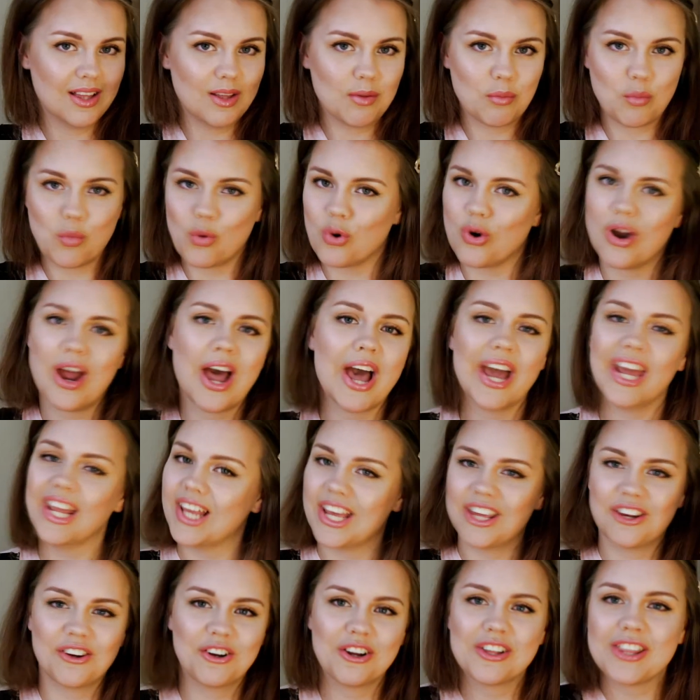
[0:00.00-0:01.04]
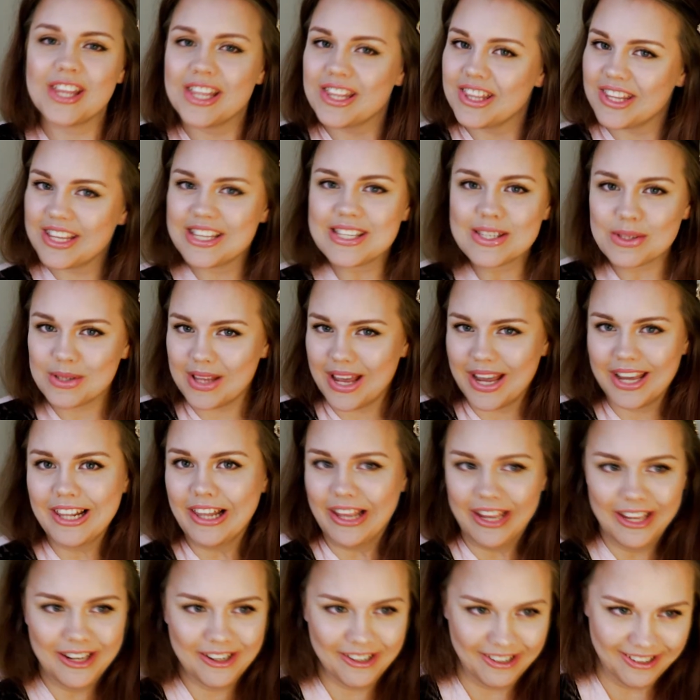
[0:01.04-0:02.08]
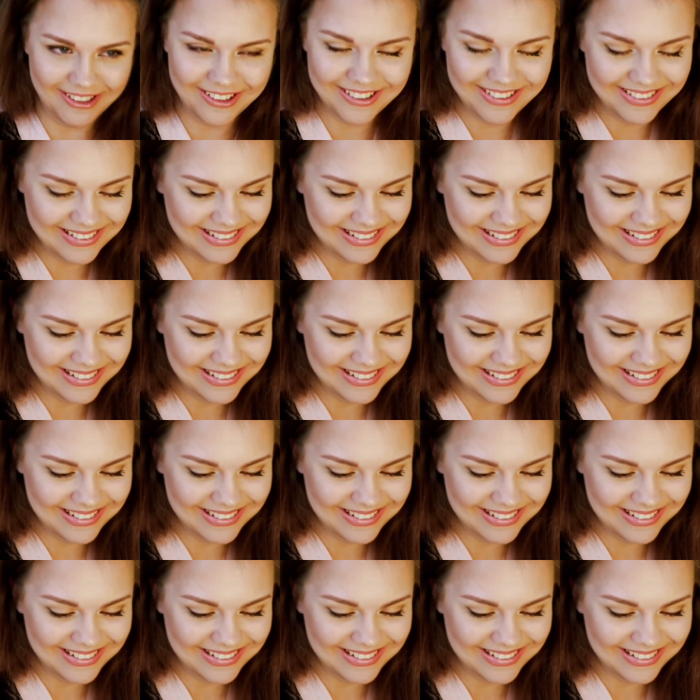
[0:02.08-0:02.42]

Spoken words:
more highlighter than this highlighter.